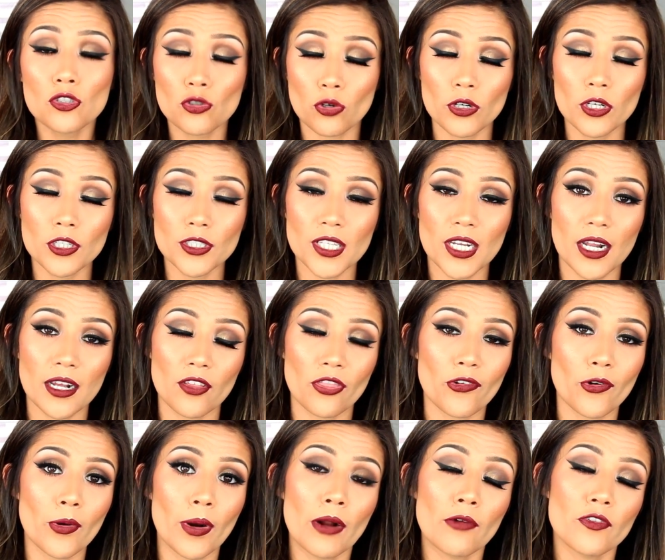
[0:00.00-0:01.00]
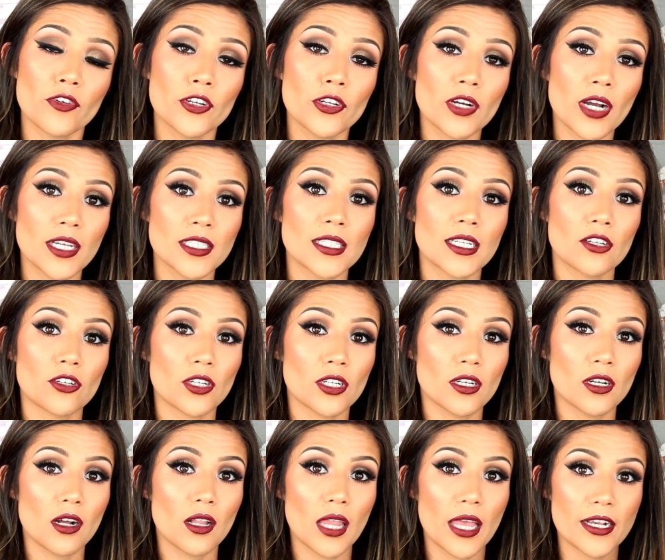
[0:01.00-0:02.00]
tutorials that I can throw out for you guys that are
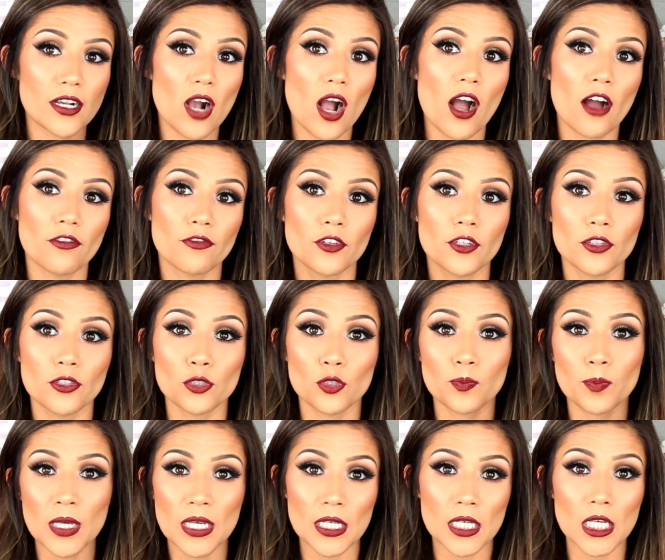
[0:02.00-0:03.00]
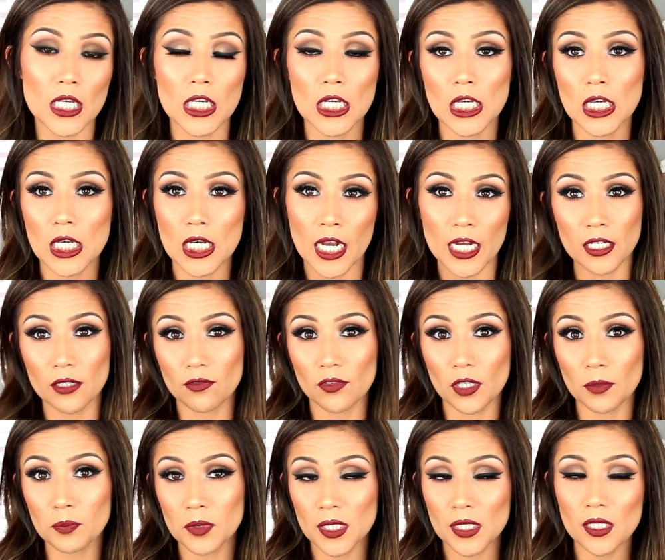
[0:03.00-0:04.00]
gonna like offer those pinky kind
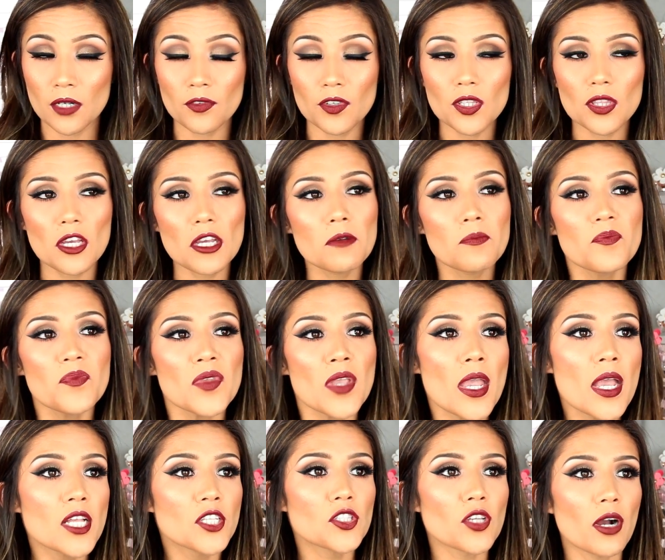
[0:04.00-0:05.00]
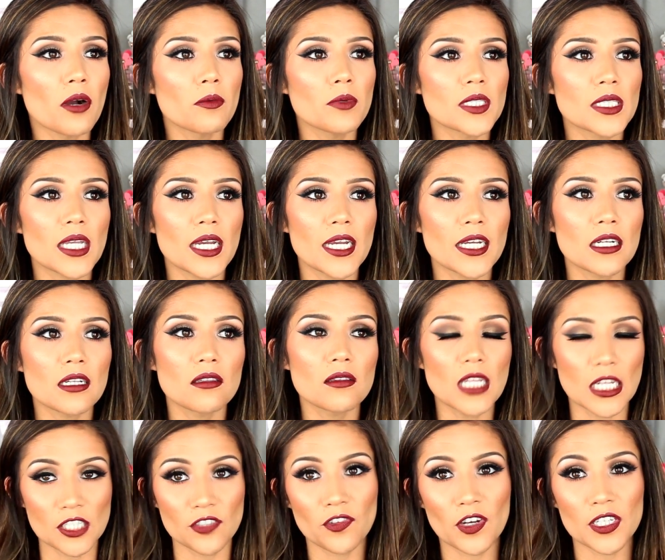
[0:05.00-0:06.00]
of lips and everything. So I was
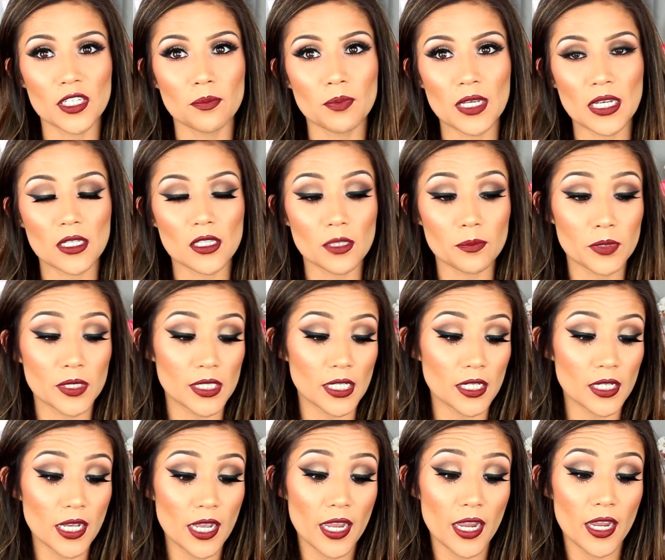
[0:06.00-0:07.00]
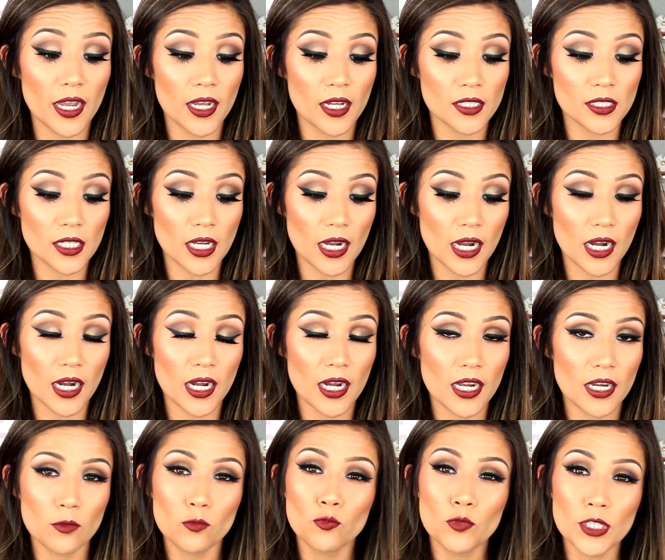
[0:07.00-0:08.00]
like, let's find a pink lipstick. And
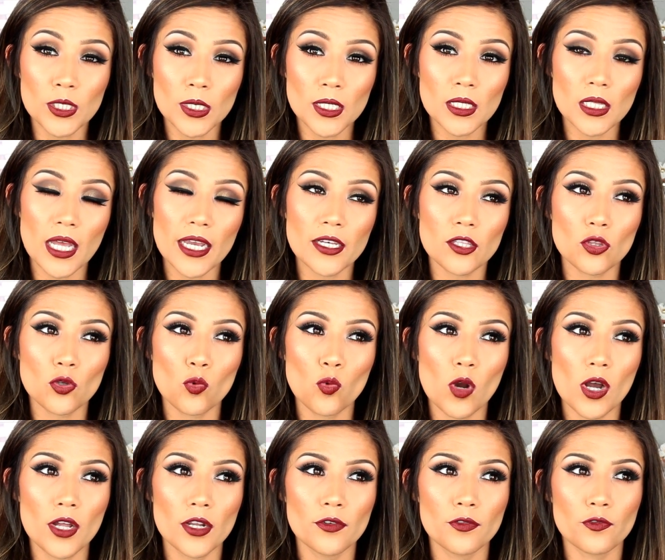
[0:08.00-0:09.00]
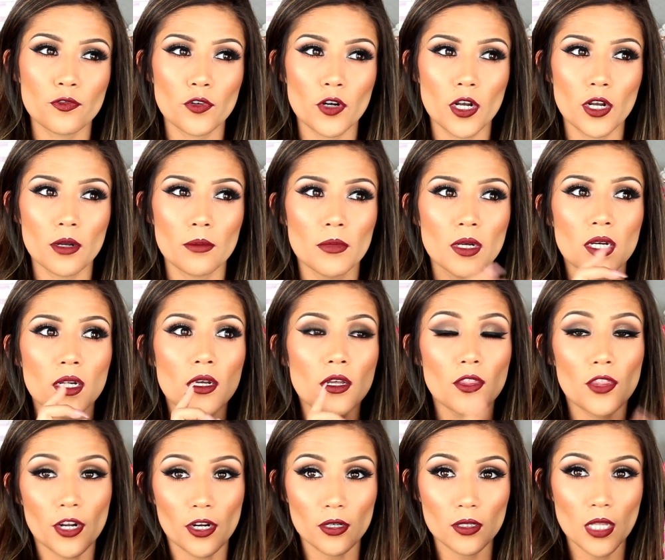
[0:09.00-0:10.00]
I really like the one from
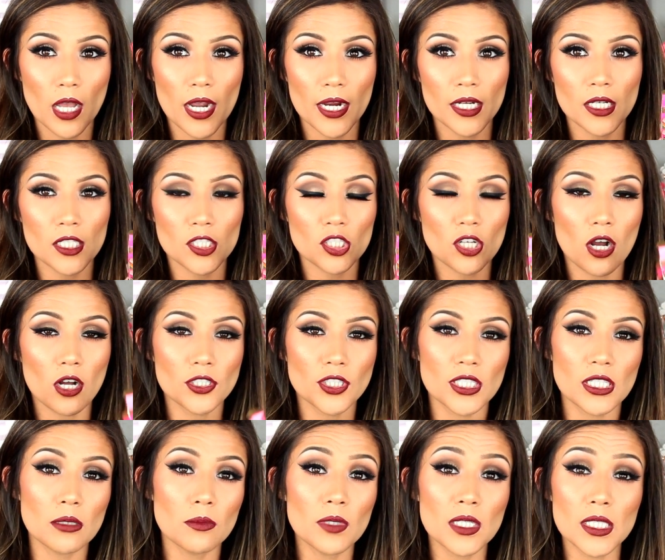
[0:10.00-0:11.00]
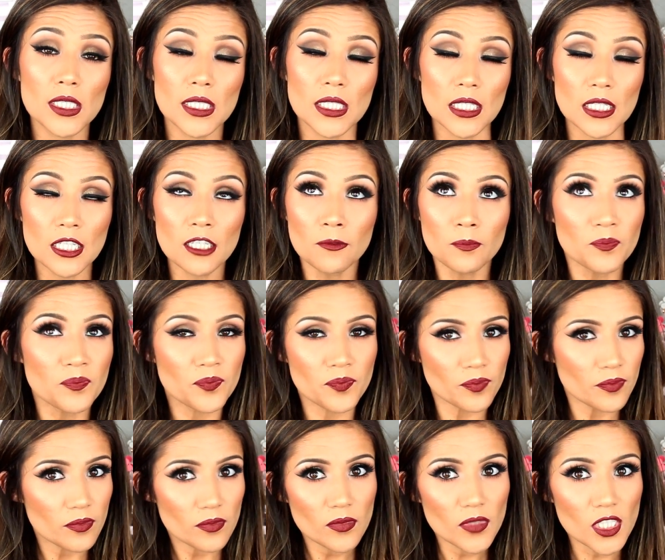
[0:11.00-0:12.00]
their line. It's called TBT.
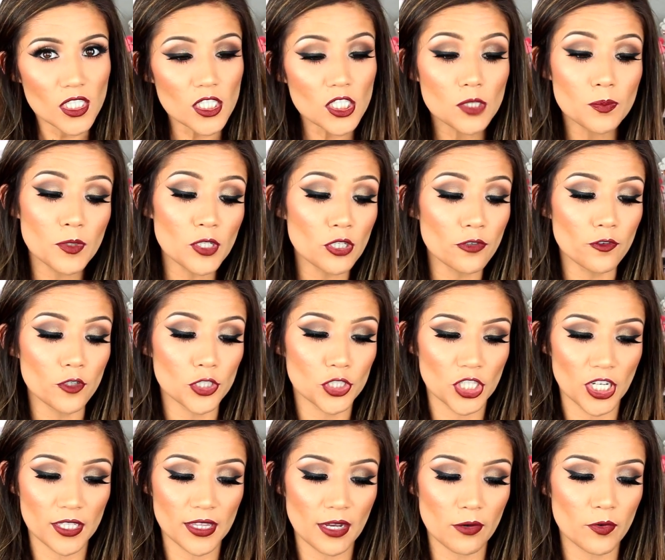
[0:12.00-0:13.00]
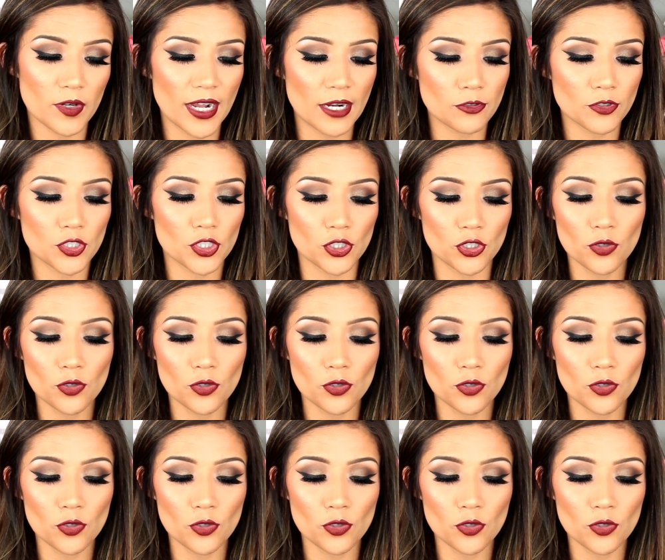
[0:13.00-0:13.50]
It's beautiful. Check that one out